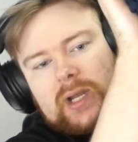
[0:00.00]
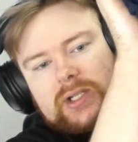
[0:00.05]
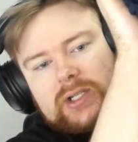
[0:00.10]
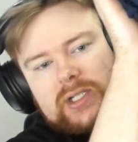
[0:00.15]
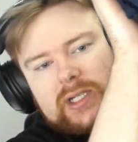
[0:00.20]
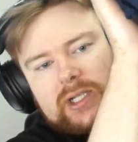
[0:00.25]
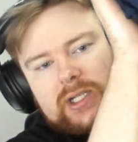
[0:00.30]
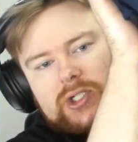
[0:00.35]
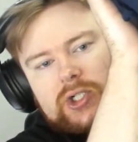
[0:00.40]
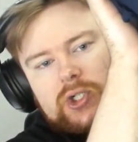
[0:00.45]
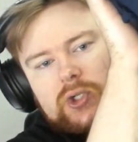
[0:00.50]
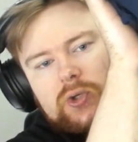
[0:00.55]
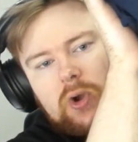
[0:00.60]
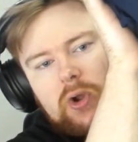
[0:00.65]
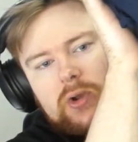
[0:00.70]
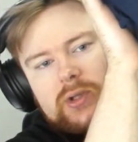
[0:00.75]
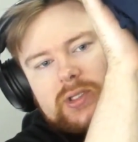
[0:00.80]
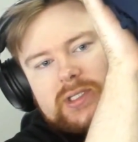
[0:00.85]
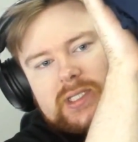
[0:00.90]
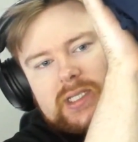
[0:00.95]
actually. A
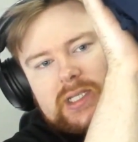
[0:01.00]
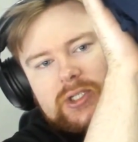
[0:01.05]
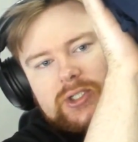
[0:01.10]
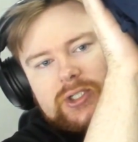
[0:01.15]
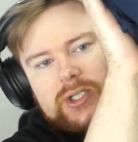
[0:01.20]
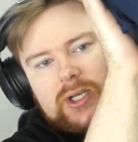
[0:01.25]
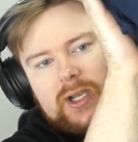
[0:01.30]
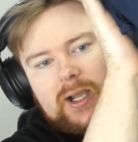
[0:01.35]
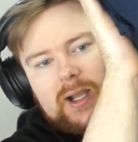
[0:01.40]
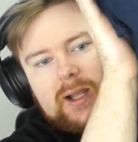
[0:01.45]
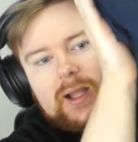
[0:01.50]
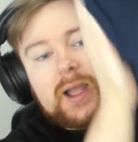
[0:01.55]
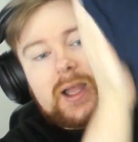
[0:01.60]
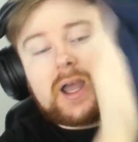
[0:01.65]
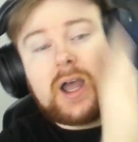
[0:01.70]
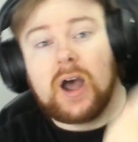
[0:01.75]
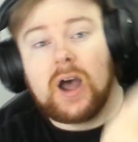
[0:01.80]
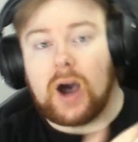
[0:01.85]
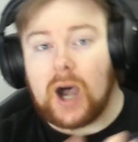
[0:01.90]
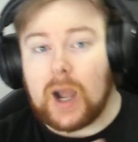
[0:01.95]
Tron T-shirt.
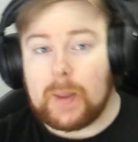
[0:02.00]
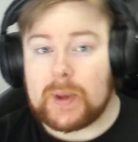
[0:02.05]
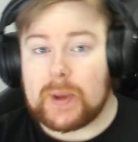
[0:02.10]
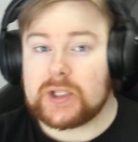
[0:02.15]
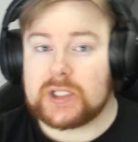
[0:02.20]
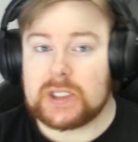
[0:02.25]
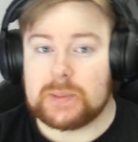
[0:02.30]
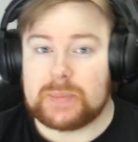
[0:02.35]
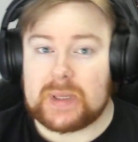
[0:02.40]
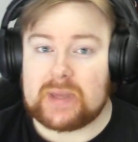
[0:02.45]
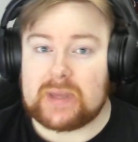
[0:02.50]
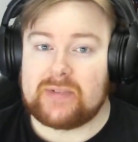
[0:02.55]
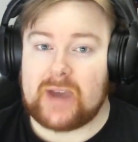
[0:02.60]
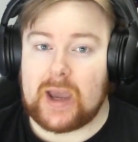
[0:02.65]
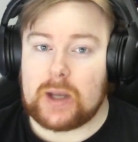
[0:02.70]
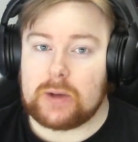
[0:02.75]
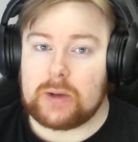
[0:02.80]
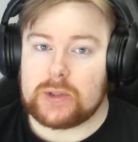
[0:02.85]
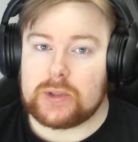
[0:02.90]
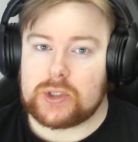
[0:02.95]
I'm actually a big
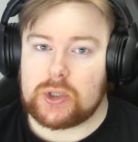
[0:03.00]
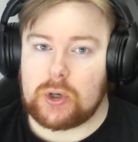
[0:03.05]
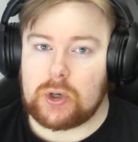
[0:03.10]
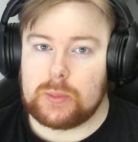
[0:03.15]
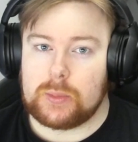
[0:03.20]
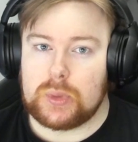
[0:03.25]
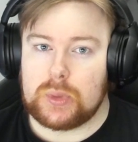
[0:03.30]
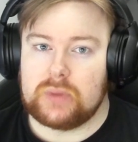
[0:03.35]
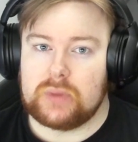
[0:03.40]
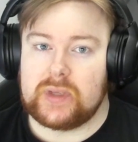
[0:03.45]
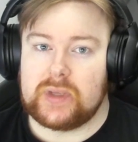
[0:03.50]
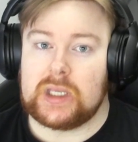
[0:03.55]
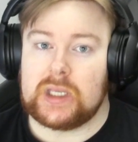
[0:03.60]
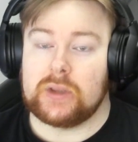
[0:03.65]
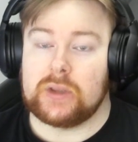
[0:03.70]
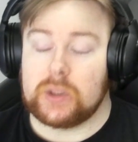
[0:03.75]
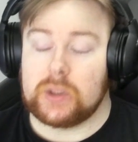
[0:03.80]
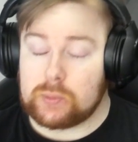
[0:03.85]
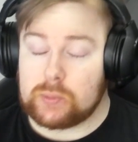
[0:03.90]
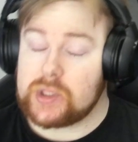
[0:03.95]
fan of the Tron movie.
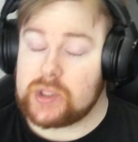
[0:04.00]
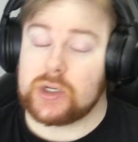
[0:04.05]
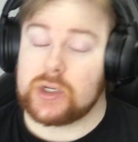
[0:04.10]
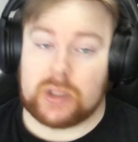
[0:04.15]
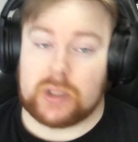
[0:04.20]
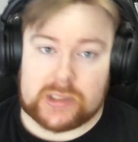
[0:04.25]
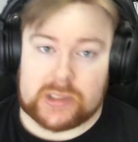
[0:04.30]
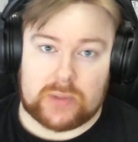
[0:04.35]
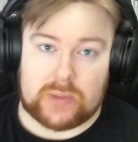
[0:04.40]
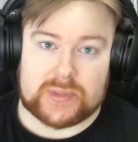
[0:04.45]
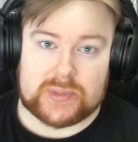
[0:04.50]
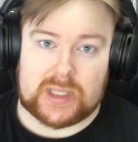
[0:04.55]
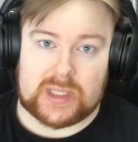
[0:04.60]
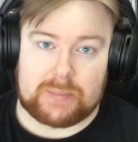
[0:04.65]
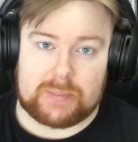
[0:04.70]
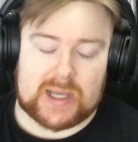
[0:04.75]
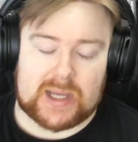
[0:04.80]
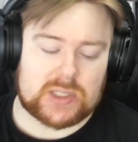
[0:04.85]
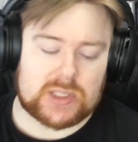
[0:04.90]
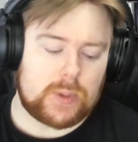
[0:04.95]
The original is obviously the
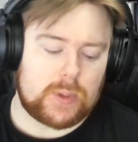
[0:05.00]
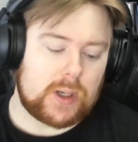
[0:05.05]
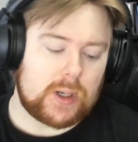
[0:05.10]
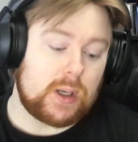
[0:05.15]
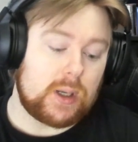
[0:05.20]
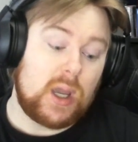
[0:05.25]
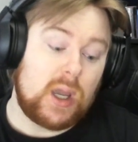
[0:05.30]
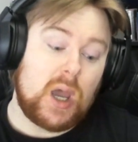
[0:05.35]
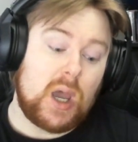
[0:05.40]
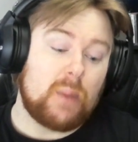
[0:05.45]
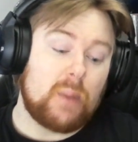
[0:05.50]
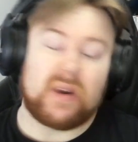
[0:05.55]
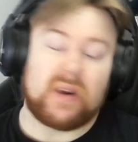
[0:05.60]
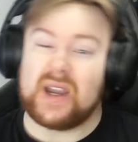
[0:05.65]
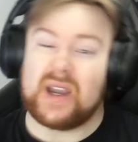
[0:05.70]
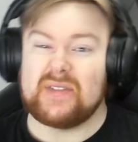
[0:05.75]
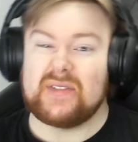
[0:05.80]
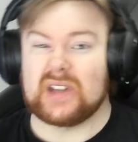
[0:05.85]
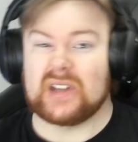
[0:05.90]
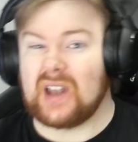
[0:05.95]
best one. But I
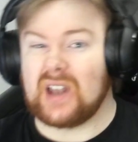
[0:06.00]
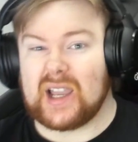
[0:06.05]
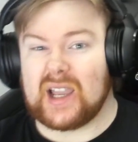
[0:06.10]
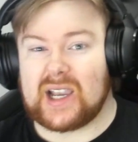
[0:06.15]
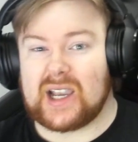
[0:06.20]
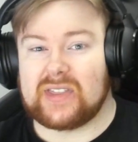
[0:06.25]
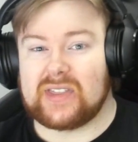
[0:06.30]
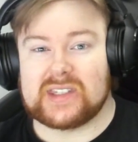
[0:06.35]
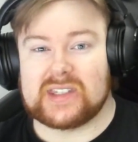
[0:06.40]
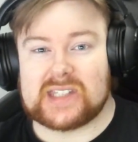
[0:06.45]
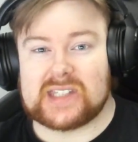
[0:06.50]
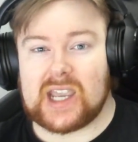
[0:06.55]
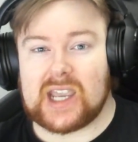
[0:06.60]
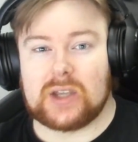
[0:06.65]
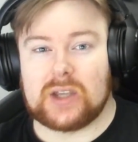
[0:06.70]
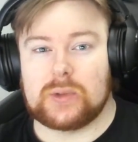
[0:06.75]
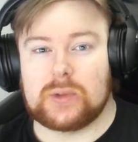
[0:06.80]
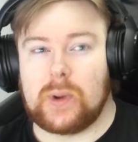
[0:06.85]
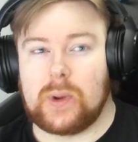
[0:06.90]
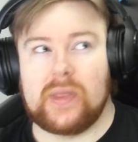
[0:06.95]
even like the
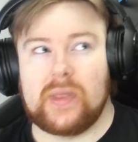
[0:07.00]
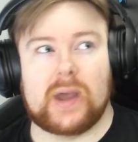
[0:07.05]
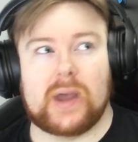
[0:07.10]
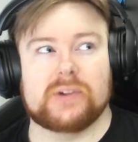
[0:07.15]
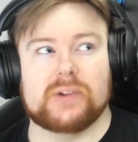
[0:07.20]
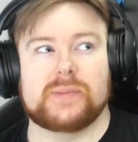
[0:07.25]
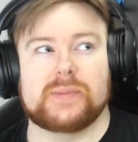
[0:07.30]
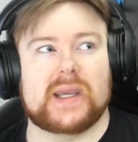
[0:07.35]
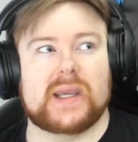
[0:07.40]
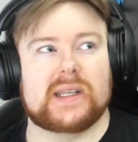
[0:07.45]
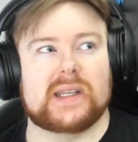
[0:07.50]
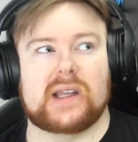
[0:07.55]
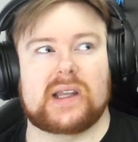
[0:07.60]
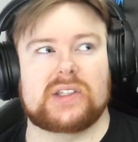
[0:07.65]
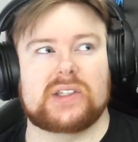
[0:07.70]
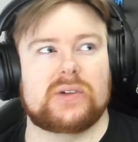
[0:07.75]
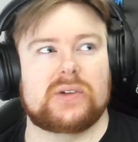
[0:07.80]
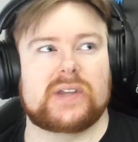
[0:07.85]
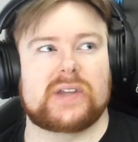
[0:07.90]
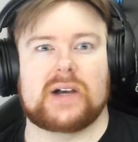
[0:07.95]
second one that was made in, like,
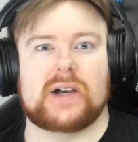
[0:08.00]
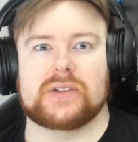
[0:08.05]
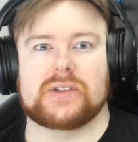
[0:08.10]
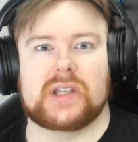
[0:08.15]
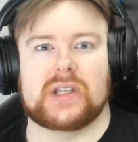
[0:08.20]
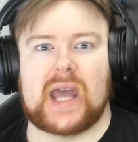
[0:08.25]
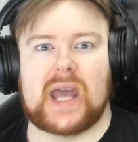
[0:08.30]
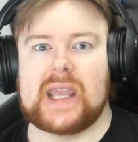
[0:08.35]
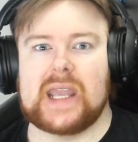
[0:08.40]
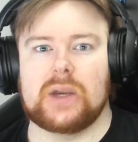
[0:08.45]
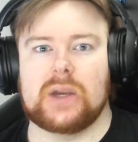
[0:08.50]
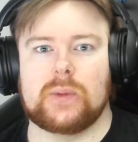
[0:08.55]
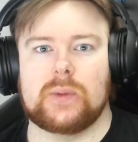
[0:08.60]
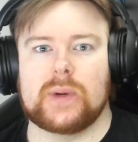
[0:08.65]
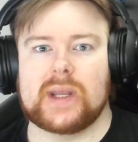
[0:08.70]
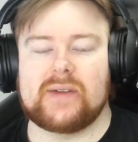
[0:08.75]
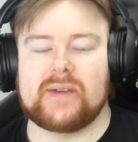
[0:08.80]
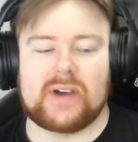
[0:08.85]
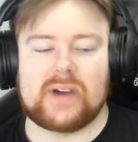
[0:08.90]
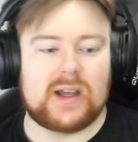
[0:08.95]
two thousand eight or
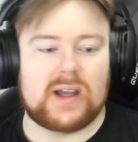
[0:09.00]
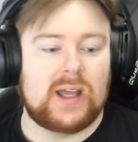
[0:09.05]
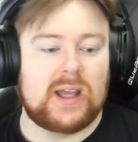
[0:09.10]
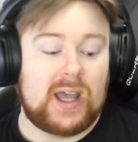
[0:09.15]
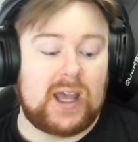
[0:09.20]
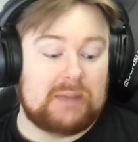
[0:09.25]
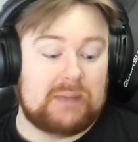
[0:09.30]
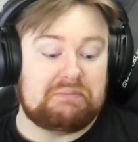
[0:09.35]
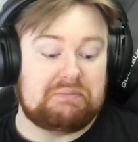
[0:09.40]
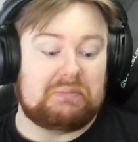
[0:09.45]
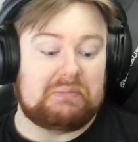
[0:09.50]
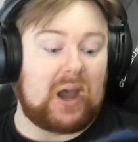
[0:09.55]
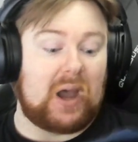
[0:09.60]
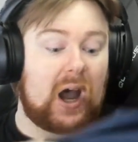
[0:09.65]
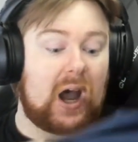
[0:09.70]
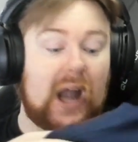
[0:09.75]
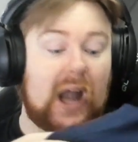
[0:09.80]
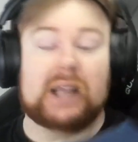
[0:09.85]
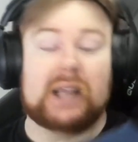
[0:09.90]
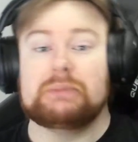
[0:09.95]
whatever.
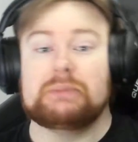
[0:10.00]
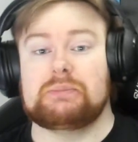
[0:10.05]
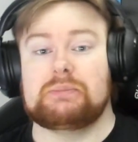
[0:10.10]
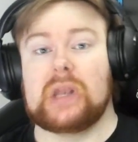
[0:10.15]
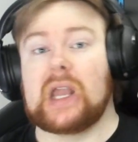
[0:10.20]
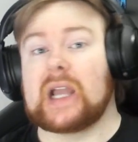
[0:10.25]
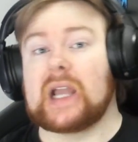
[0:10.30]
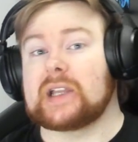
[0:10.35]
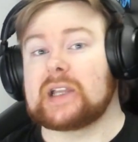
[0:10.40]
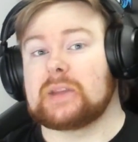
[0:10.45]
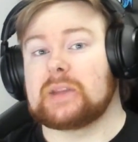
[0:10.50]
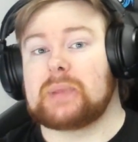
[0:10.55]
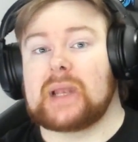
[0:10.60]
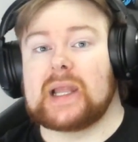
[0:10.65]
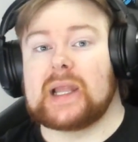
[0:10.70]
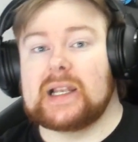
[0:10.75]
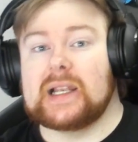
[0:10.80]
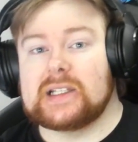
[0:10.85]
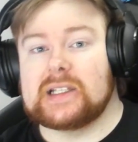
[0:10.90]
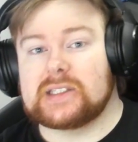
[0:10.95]
I like the
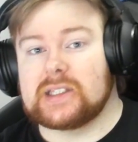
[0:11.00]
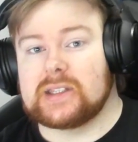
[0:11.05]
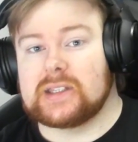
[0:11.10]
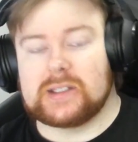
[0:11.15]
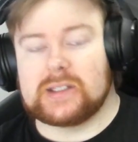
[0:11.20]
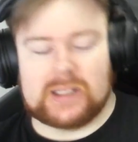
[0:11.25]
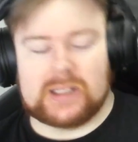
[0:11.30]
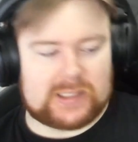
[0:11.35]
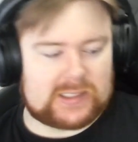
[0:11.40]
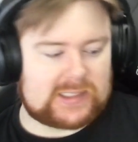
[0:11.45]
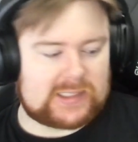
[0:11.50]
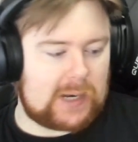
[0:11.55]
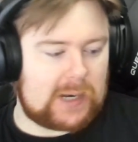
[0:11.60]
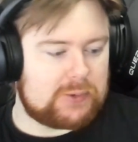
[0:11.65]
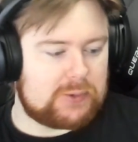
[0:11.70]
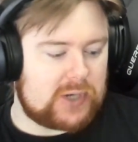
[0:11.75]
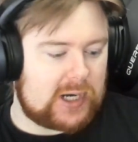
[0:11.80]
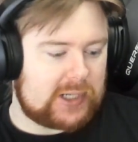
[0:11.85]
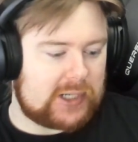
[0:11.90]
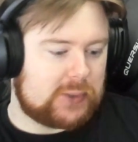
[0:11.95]
playlist and the, and the
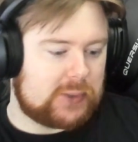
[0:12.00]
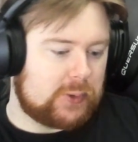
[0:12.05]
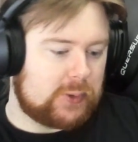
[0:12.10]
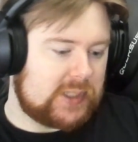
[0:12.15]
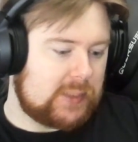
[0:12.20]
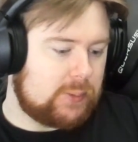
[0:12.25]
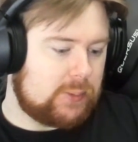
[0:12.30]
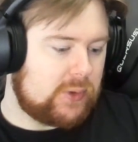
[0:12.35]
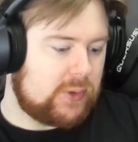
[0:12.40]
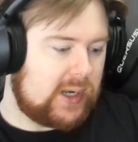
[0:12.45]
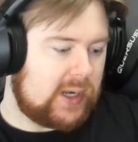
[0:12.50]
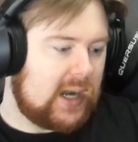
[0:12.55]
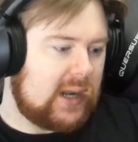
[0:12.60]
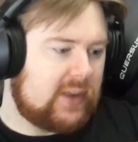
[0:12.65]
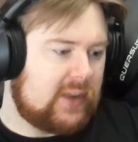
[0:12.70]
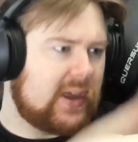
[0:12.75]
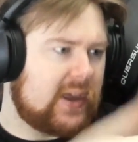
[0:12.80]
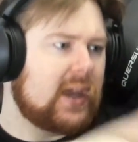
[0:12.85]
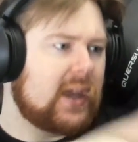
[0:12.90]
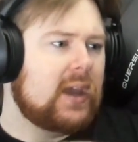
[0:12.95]
soundtrack towards it more than
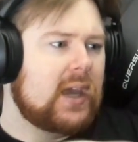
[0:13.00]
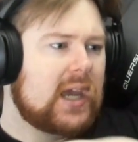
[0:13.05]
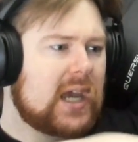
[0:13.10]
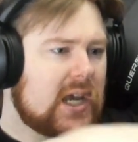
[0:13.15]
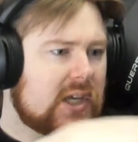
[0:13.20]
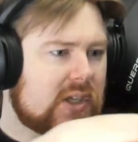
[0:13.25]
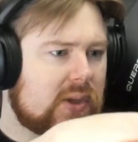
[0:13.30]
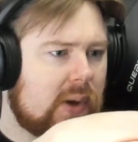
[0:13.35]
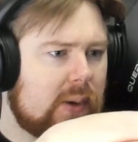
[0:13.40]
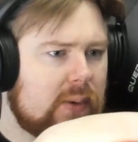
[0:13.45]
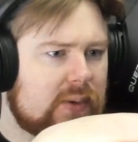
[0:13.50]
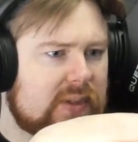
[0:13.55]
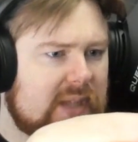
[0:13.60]
anything. So I will